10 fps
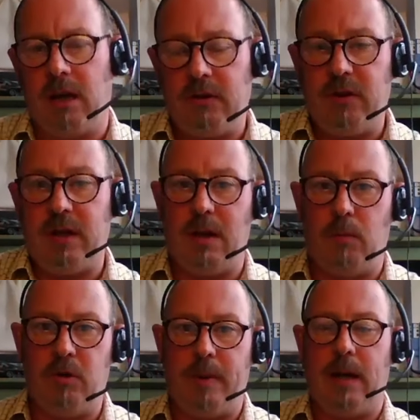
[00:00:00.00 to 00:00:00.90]
And I think that
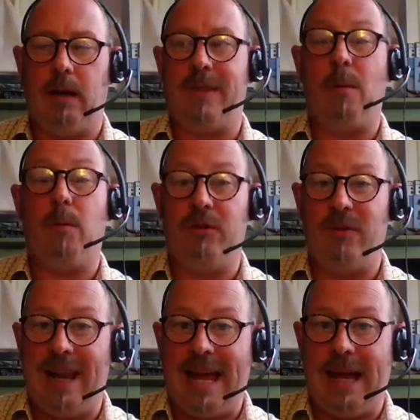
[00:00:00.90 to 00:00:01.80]
would have been that would have
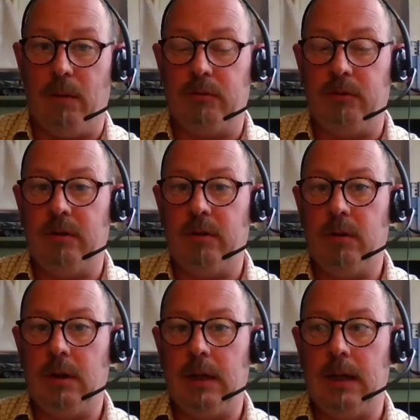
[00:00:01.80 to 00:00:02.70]
allowed
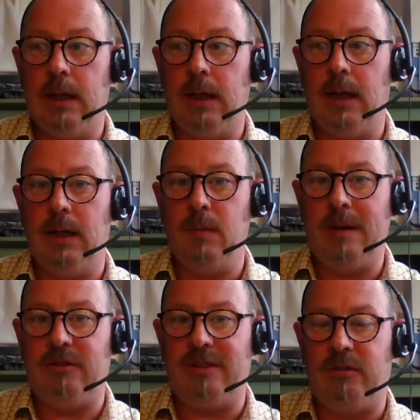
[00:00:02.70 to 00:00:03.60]
uh, the
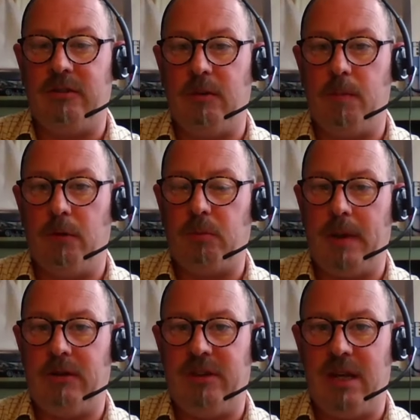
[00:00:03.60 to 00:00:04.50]
B seventeen
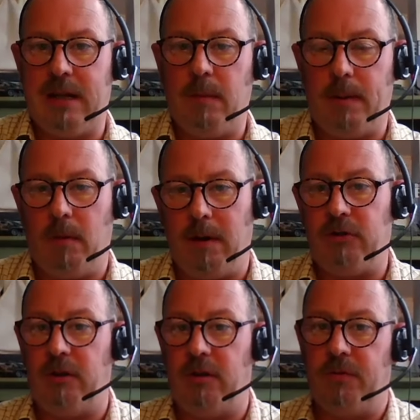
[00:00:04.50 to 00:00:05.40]
possibly see a little bit more
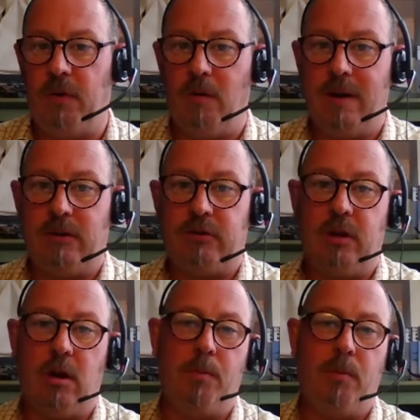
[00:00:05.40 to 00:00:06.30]
action in the Far East,
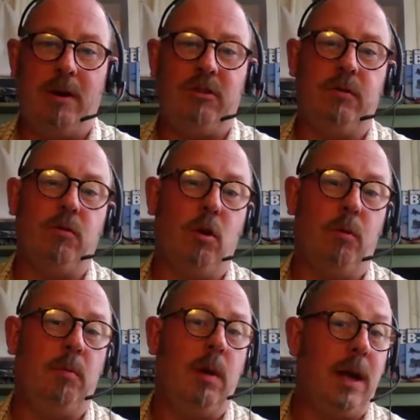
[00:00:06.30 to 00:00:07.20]
operating
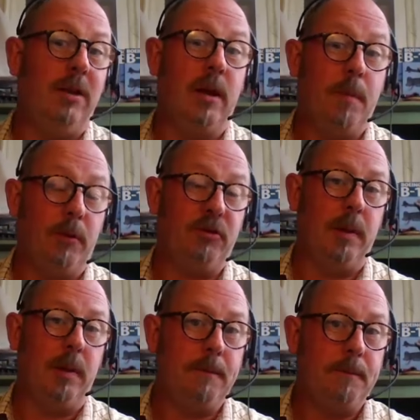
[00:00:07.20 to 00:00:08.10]
from India
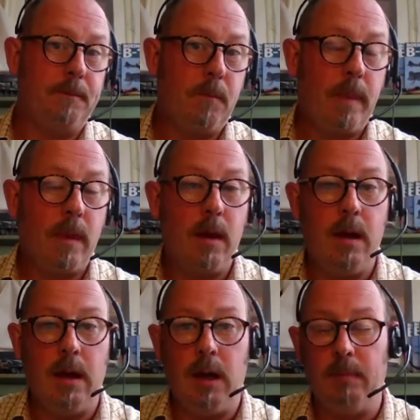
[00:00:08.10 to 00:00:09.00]
possibly,
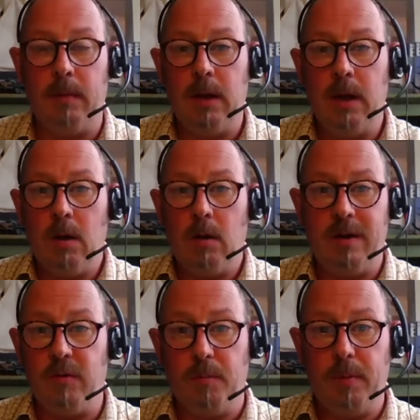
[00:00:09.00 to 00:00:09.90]
um, or
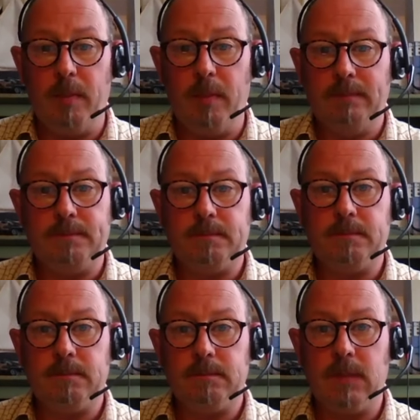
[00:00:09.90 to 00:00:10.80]
even from Burma
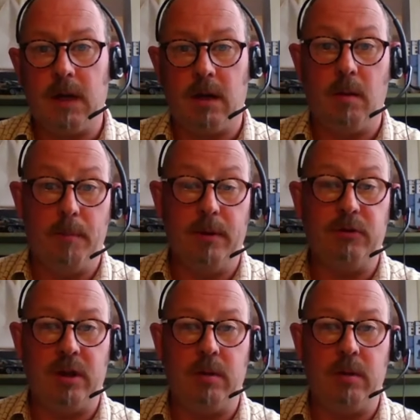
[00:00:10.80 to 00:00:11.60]
in numbers.